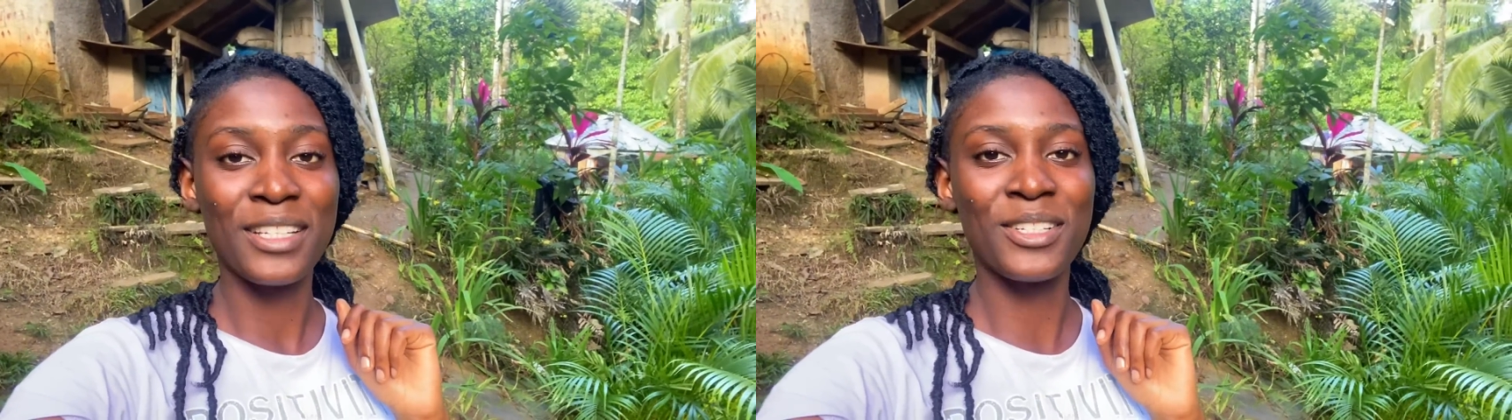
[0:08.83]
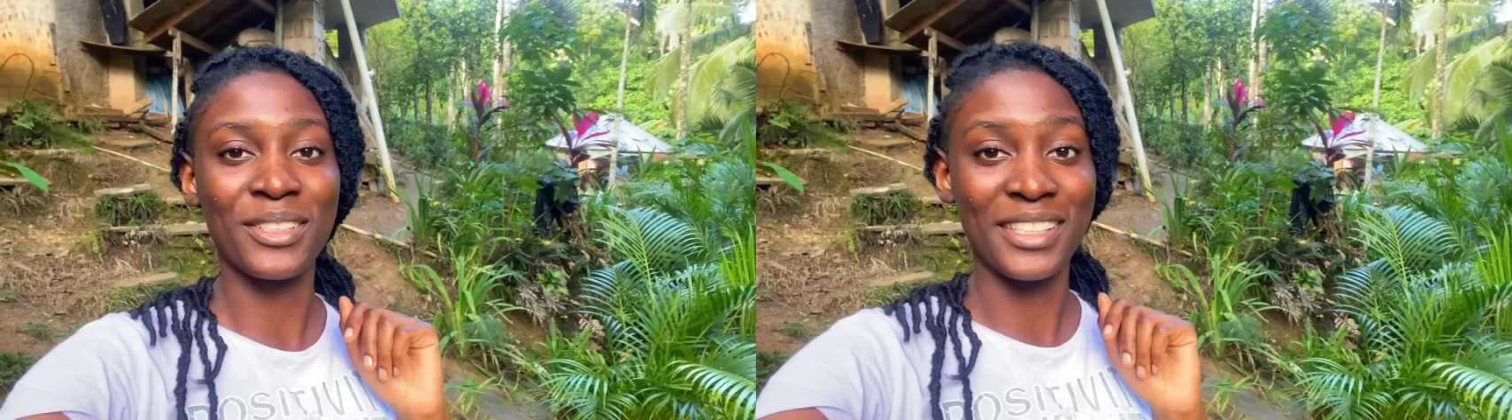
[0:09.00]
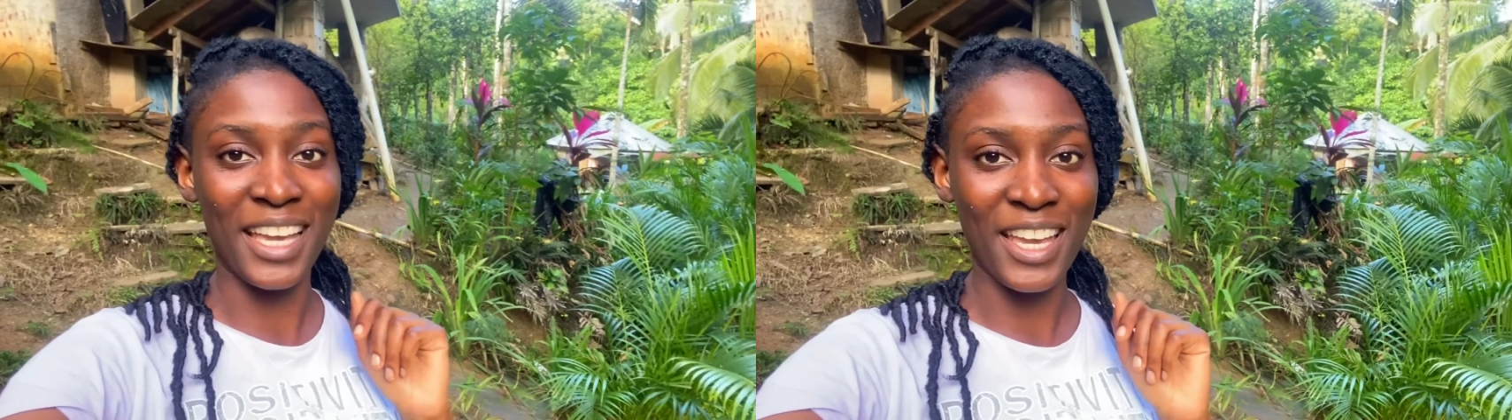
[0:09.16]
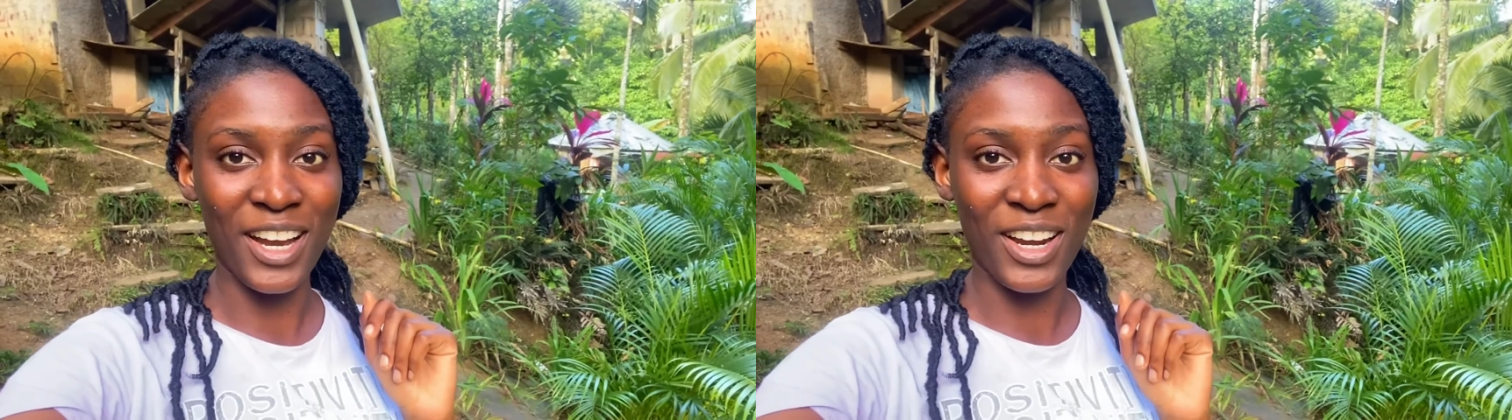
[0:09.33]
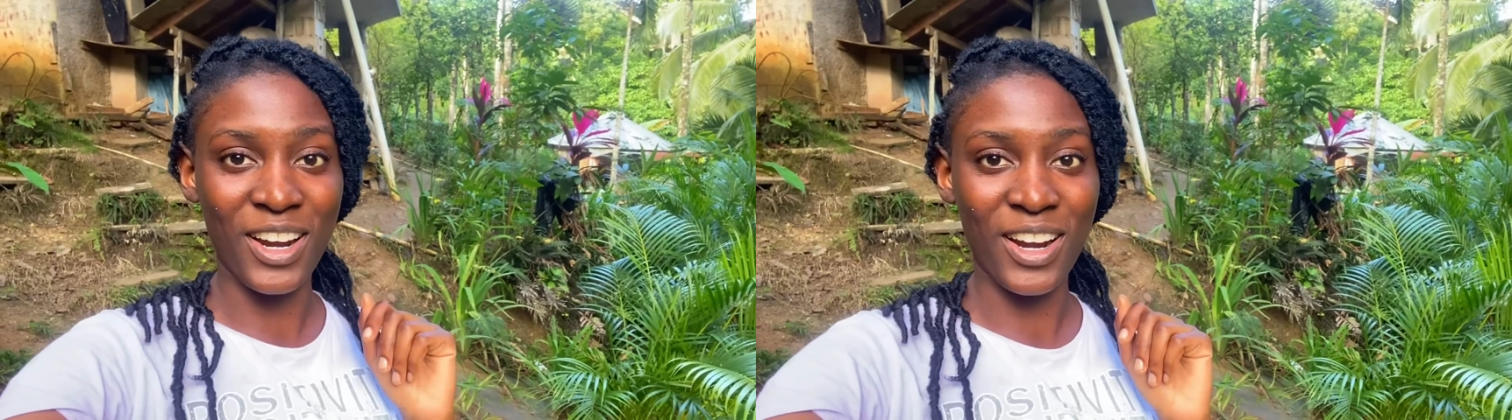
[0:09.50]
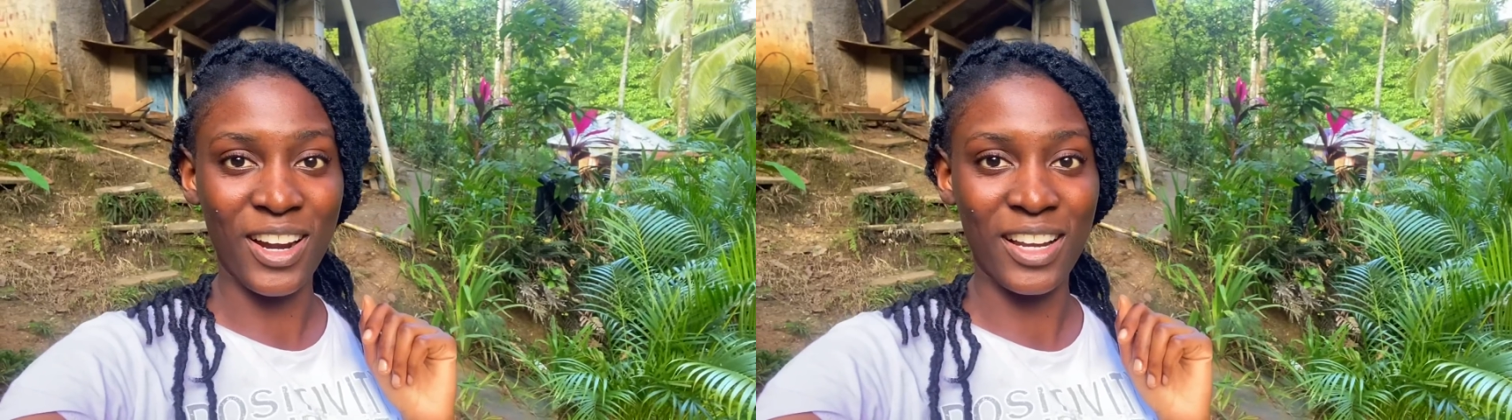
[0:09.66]
Today your
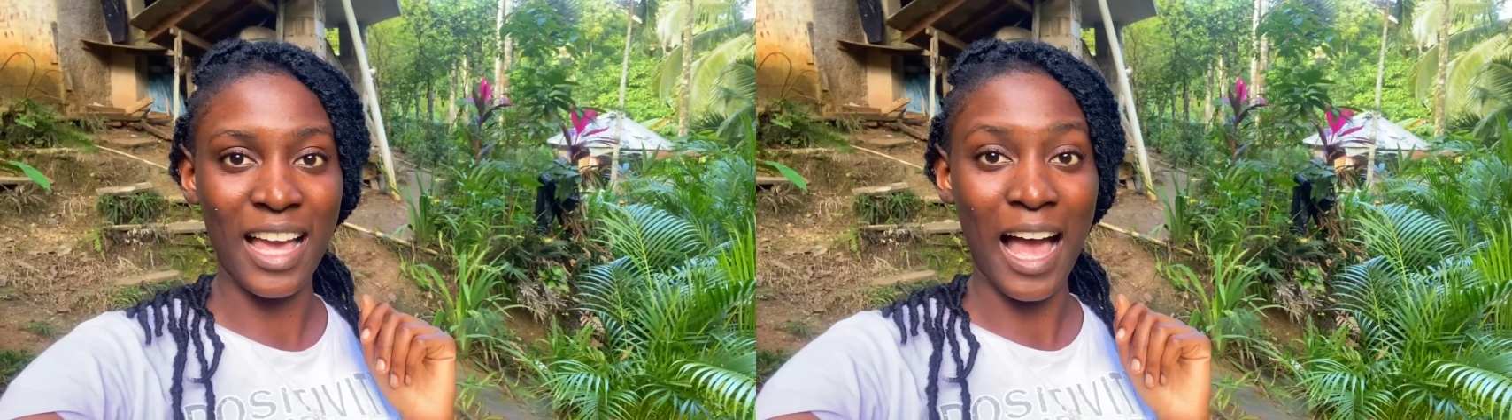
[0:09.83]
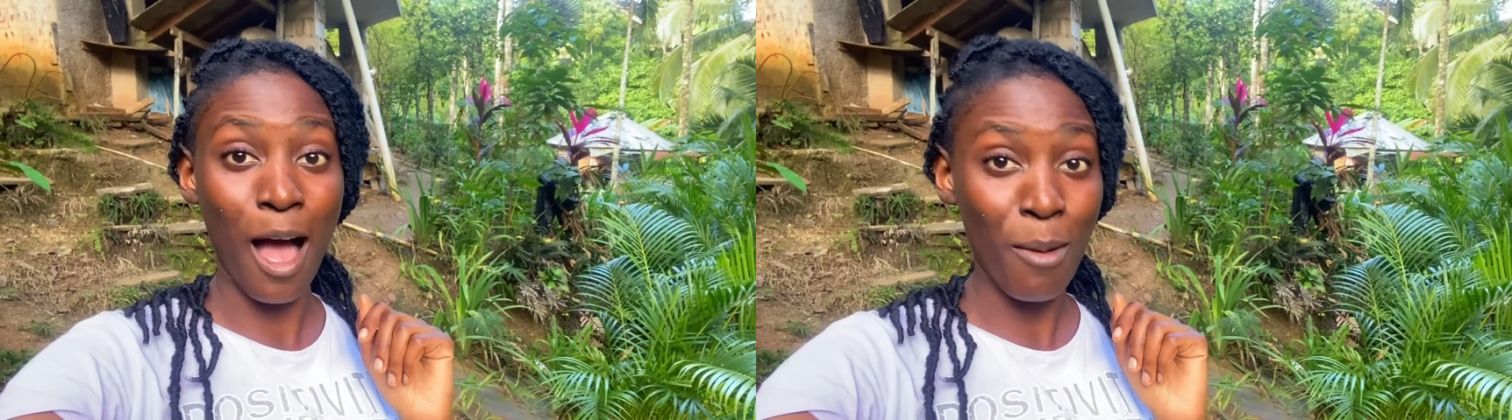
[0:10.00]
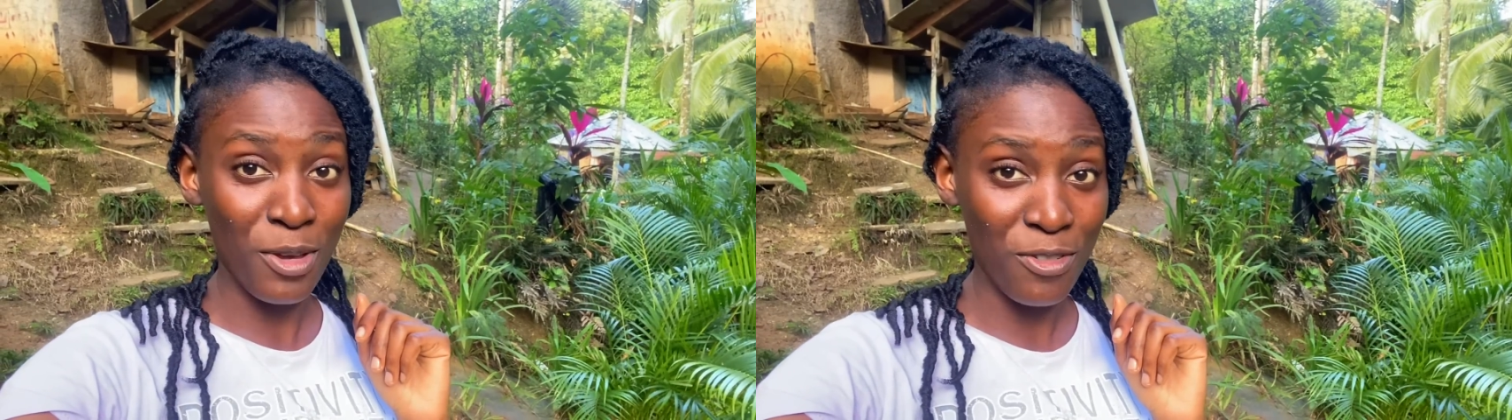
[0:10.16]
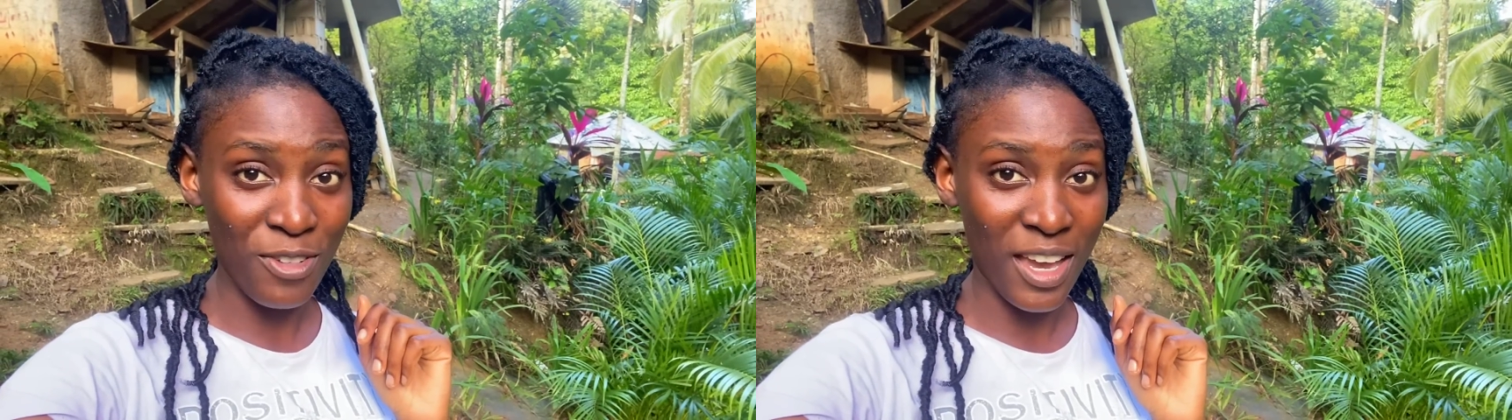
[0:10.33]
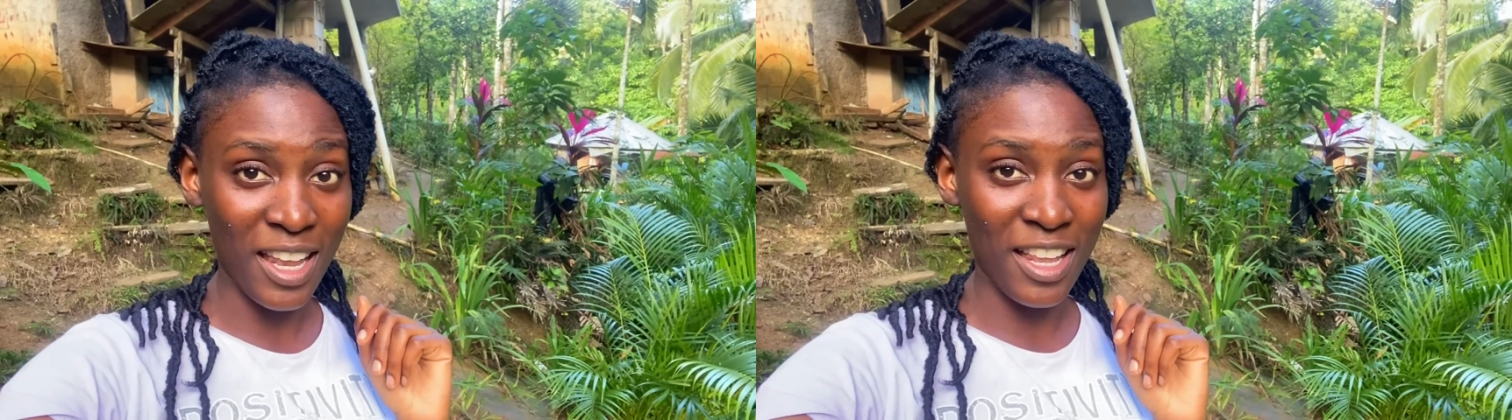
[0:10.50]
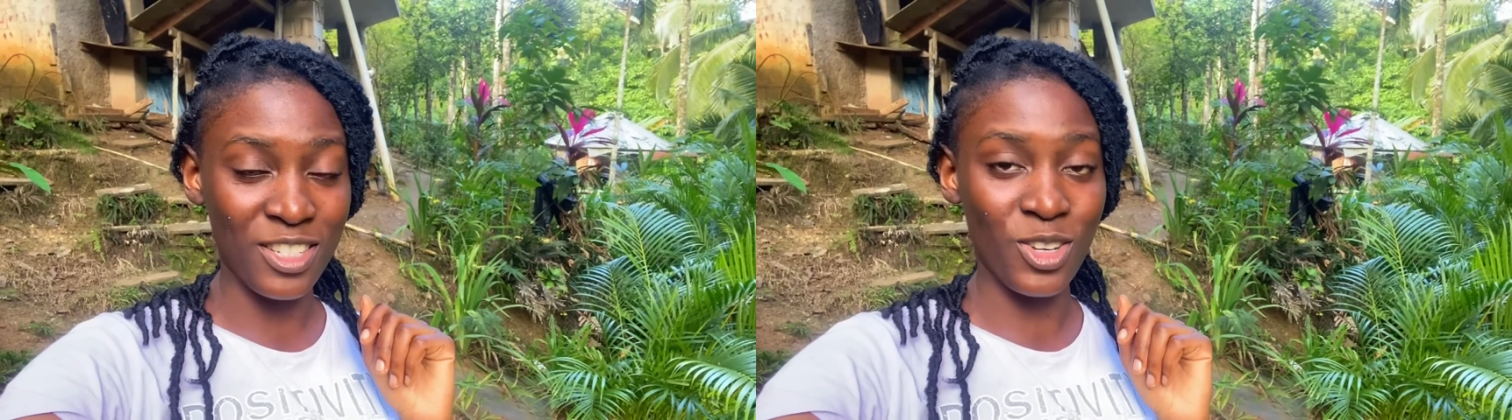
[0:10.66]
girl Abby
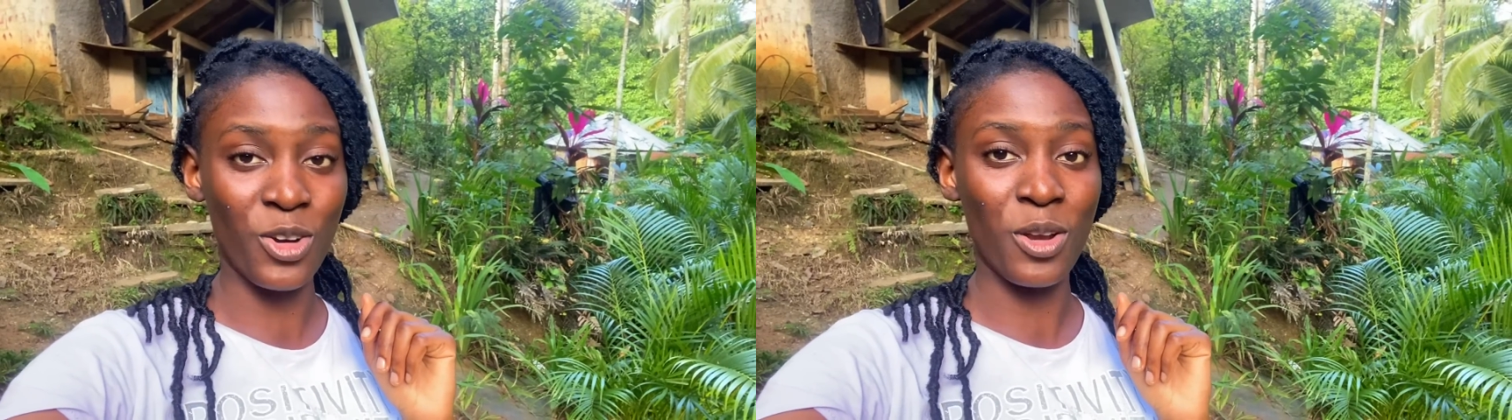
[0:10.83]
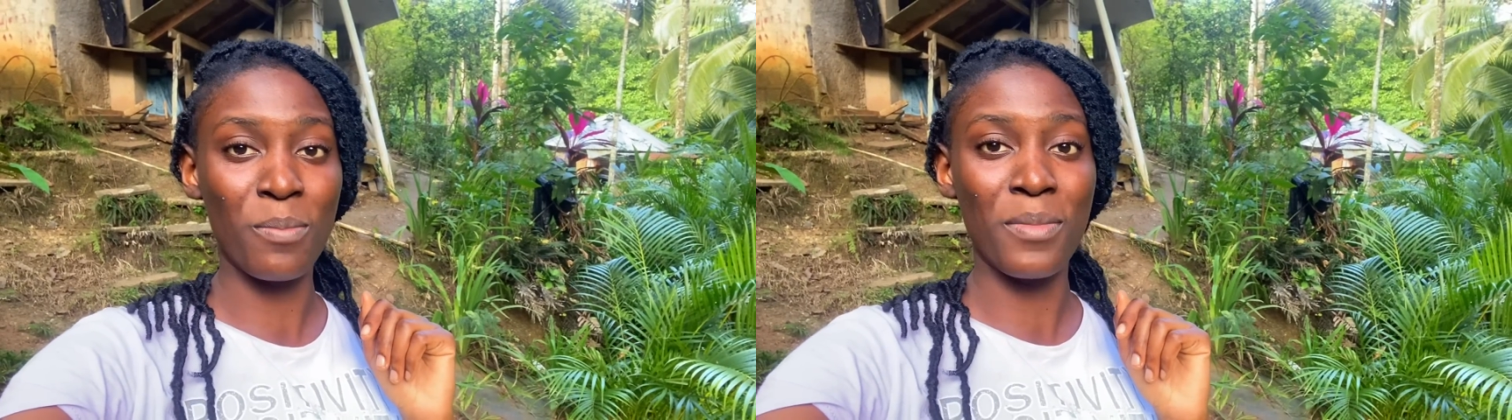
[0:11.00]
Faith is gonna